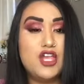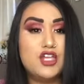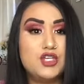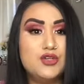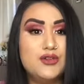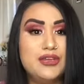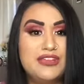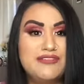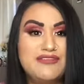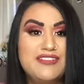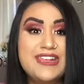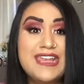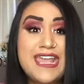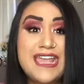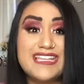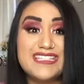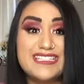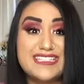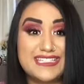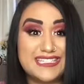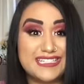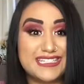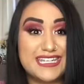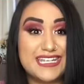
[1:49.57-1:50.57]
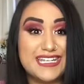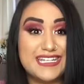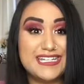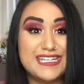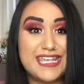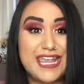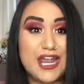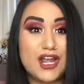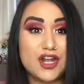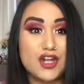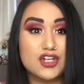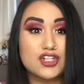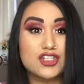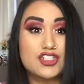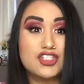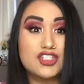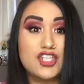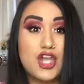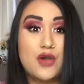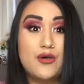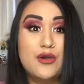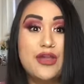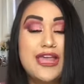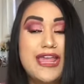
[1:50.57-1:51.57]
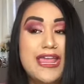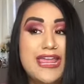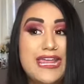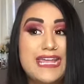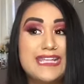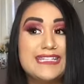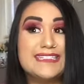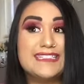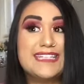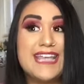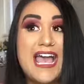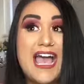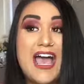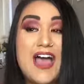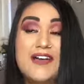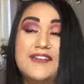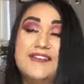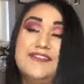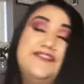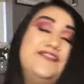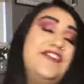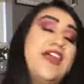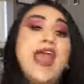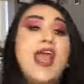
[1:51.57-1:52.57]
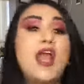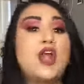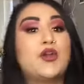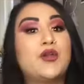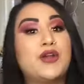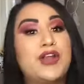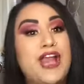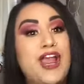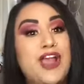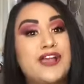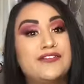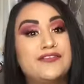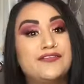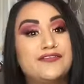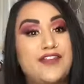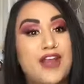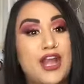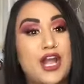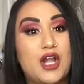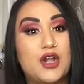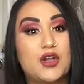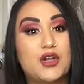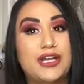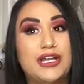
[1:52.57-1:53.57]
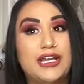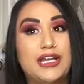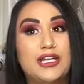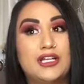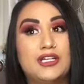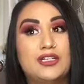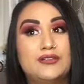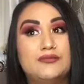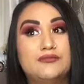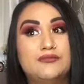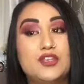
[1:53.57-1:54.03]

You even get skincare, so it's very, very